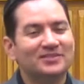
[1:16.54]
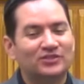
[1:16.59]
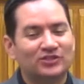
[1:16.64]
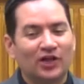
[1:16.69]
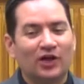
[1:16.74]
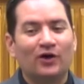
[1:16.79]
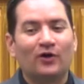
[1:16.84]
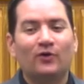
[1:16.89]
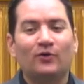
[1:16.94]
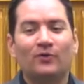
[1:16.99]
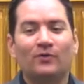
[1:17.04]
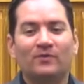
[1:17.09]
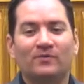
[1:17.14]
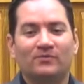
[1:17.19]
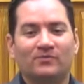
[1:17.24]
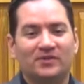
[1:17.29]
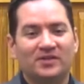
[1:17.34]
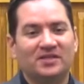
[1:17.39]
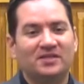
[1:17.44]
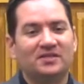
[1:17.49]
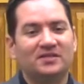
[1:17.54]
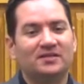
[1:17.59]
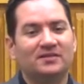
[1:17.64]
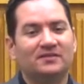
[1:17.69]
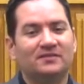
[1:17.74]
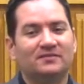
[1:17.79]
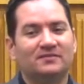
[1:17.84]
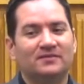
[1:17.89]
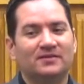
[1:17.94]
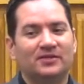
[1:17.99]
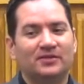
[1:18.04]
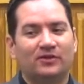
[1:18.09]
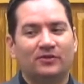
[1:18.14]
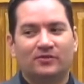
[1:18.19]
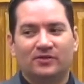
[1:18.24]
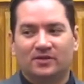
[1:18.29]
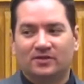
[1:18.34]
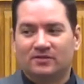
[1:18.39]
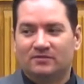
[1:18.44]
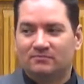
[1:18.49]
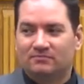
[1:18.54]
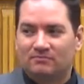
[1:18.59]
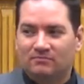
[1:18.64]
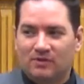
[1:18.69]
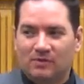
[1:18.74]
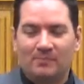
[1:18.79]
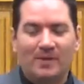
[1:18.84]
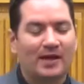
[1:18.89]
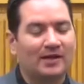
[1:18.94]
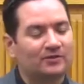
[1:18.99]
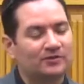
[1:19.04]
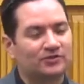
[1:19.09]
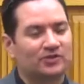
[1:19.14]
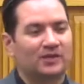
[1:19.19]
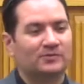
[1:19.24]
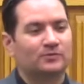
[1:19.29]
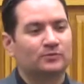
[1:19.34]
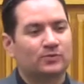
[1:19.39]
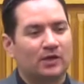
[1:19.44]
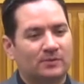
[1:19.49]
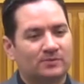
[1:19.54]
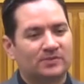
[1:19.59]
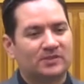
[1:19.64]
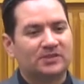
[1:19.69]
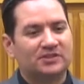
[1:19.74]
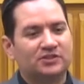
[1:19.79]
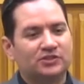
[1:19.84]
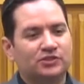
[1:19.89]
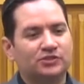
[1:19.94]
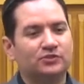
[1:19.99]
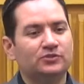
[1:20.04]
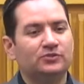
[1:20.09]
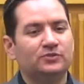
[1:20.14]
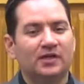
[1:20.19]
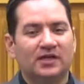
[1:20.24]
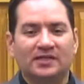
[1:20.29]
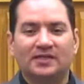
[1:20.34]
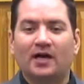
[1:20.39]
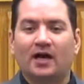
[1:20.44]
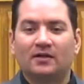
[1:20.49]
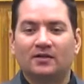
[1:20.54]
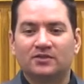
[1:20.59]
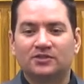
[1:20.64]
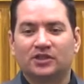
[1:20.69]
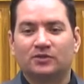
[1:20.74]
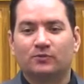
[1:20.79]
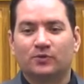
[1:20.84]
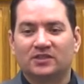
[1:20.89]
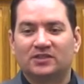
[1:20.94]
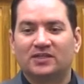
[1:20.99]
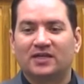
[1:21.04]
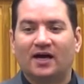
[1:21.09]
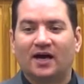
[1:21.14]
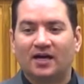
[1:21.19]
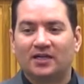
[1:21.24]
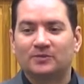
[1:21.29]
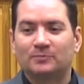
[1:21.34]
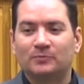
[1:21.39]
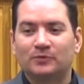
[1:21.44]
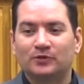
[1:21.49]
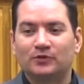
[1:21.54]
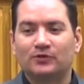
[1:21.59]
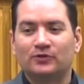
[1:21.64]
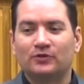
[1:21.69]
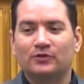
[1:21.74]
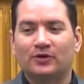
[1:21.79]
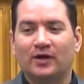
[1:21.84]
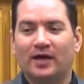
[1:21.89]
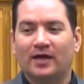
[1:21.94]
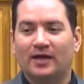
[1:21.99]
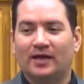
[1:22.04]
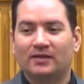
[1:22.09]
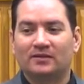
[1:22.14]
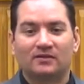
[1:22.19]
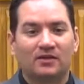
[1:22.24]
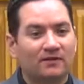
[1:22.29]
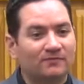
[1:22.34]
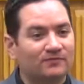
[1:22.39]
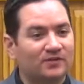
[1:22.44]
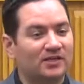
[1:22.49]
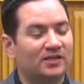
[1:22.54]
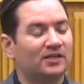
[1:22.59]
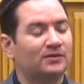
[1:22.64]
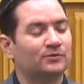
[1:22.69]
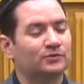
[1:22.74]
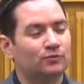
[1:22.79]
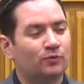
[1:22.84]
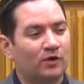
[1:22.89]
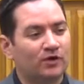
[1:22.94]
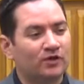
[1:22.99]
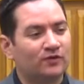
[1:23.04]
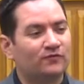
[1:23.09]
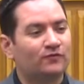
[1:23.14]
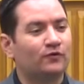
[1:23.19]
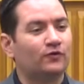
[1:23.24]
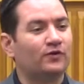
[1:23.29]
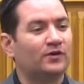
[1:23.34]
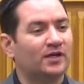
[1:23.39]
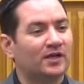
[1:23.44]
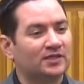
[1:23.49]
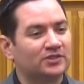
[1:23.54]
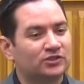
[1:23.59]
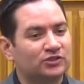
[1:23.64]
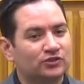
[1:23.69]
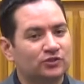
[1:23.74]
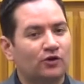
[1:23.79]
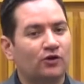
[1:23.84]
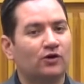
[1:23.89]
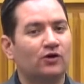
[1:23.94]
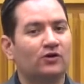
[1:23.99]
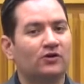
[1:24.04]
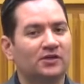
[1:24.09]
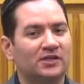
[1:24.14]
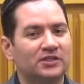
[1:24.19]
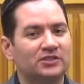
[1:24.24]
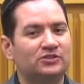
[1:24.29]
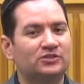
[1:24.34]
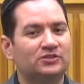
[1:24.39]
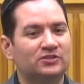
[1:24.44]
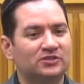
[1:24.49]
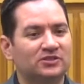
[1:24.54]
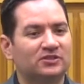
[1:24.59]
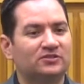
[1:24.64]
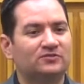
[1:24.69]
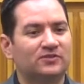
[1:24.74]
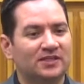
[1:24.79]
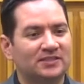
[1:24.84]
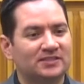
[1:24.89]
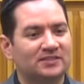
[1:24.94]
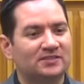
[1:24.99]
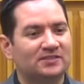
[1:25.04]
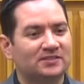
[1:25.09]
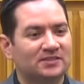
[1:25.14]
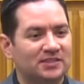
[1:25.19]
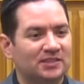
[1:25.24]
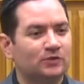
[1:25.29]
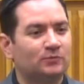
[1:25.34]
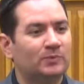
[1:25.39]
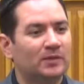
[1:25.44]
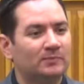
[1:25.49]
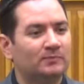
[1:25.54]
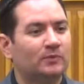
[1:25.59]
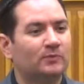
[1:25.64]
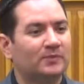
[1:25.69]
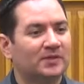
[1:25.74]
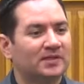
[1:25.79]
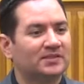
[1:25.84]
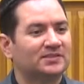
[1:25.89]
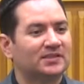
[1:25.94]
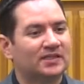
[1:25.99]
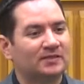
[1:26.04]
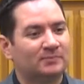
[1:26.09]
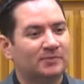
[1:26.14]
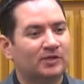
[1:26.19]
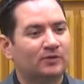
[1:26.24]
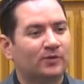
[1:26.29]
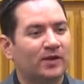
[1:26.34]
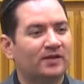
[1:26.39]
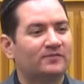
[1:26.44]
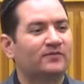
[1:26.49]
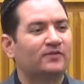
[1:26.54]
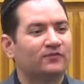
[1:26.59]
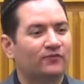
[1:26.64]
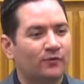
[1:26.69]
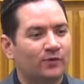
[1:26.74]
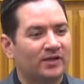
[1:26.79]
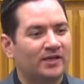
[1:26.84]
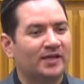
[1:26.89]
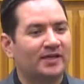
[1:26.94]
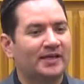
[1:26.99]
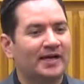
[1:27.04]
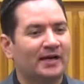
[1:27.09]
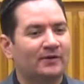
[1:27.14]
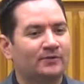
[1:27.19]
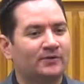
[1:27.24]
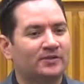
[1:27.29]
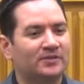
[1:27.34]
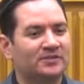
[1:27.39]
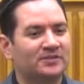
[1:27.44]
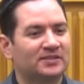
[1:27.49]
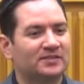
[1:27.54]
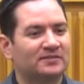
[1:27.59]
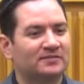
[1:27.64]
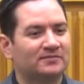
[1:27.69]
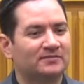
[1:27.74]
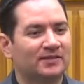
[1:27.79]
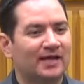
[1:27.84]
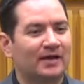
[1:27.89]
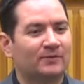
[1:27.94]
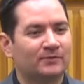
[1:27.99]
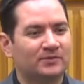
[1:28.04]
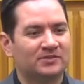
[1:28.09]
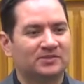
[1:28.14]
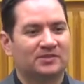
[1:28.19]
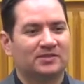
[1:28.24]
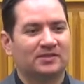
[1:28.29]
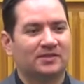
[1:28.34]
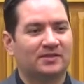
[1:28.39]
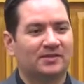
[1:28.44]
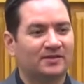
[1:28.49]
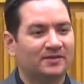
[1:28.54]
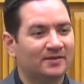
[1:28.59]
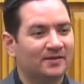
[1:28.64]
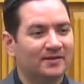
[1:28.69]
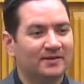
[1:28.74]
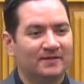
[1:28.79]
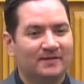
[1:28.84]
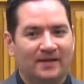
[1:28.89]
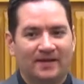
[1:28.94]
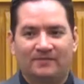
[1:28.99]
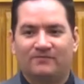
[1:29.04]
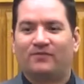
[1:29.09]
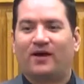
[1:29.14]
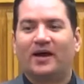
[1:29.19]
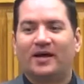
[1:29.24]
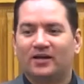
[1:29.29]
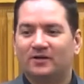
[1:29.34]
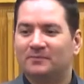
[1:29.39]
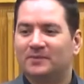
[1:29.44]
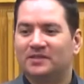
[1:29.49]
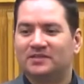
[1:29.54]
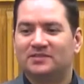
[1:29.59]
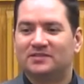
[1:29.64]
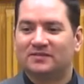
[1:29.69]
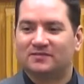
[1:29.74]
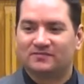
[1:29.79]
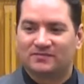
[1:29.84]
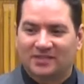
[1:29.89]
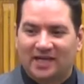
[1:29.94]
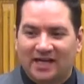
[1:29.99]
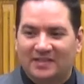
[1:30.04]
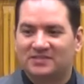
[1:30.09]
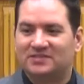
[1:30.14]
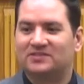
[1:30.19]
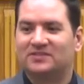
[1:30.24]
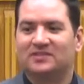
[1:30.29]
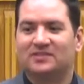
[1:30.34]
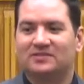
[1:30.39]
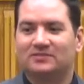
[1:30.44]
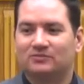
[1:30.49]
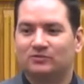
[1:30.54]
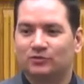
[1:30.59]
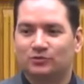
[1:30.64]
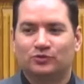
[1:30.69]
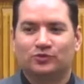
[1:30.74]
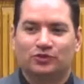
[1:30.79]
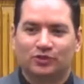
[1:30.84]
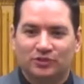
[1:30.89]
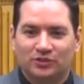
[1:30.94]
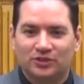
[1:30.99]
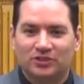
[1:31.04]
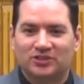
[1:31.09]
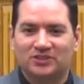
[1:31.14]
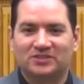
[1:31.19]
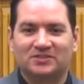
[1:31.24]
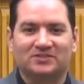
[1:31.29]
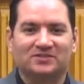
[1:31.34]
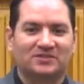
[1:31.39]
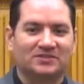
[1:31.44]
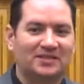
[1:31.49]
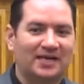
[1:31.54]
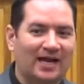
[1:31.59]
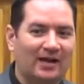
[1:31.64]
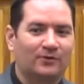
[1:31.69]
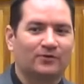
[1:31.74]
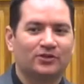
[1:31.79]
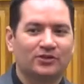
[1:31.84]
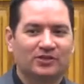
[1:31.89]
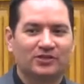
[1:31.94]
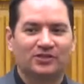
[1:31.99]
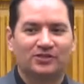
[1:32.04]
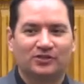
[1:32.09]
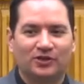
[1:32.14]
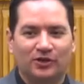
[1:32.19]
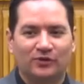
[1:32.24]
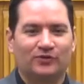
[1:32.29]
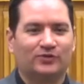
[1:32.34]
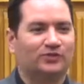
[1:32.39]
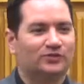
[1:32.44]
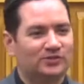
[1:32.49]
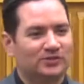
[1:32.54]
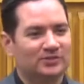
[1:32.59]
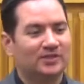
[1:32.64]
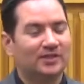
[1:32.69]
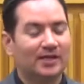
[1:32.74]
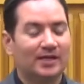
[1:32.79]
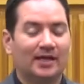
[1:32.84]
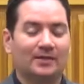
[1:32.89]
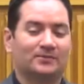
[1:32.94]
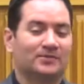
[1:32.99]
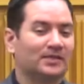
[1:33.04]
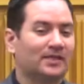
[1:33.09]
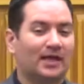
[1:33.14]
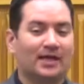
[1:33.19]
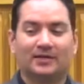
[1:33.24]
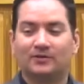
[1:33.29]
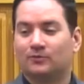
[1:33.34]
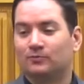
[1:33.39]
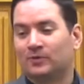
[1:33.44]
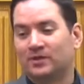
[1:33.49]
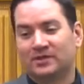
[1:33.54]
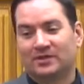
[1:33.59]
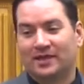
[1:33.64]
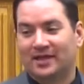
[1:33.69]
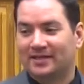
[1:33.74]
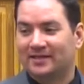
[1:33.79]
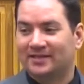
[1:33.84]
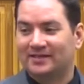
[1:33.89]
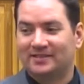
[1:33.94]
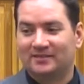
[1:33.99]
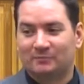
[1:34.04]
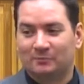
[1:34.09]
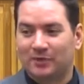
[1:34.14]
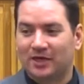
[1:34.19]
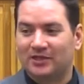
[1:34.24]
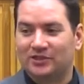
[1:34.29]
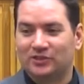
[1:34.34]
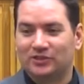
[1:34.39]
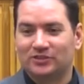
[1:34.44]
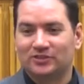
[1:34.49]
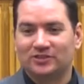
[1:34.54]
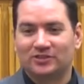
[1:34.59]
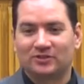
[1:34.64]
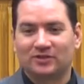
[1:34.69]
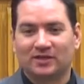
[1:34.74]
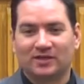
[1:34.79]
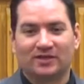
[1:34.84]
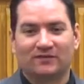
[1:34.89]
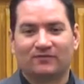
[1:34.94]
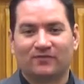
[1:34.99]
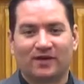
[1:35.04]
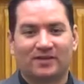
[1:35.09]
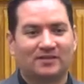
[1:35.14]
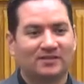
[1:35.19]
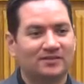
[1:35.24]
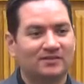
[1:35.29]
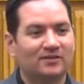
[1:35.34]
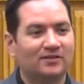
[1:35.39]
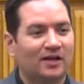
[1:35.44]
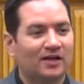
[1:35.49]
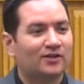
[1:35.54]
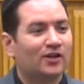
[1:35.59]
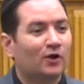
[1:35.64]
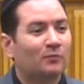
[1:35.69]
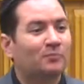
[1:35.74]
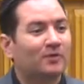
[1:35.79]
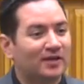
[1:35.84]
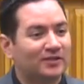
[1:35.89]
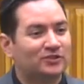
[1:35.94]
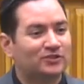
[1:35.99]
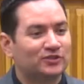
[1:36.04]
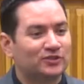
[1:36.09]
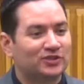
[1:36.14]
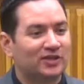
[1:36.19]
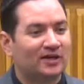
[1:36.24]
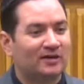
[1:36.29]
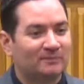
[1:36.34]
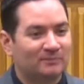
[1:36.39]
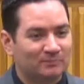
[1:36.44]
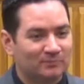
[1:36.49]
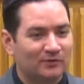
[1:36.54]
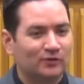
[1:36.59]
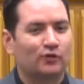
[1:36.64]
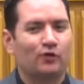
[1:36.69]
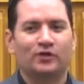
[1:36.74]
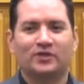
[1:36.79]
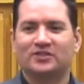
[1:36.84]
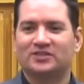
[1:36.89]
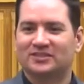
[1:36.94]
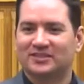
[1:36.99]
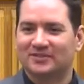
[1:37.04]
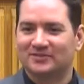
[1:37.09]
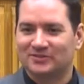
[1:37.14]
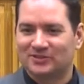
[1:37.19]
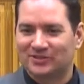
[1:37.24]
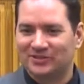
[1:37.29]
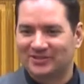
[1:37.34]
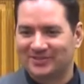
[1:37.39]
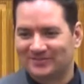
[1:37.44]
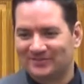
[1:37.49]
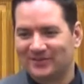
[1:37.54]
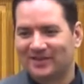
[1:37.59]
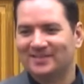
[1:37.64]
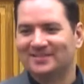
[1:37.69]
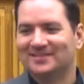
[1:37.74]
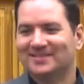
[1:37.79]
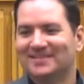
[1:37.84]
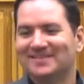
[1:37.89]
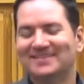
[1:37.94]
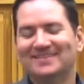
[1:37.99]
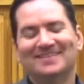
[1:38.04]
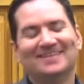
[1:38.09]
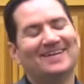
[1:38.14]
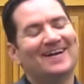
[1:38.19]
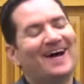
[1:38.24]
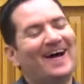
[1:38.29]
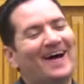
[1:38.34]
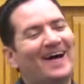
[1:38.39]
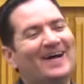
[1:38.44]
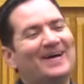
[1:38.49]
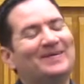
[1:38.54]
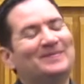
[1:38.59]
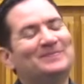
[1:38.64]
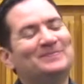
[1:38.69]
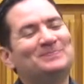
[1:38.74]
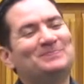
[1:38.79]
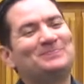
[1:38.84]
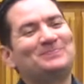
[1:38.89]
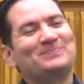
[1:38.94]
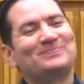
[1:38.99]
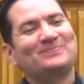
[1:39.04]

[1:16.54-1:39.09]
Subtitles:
So the medical side was what I was going to do. In college, I worked at a hospital, and I loved it. It was wonderful, and I saw interns and residents kill people because they had been awake for 48 hours, and that was the environment of testing new surgeons, and how are you going to know that you can. I was like, I don't want that kind of pressure, so I'm going to find a low-pressure job. Lawyer sounds good, right? The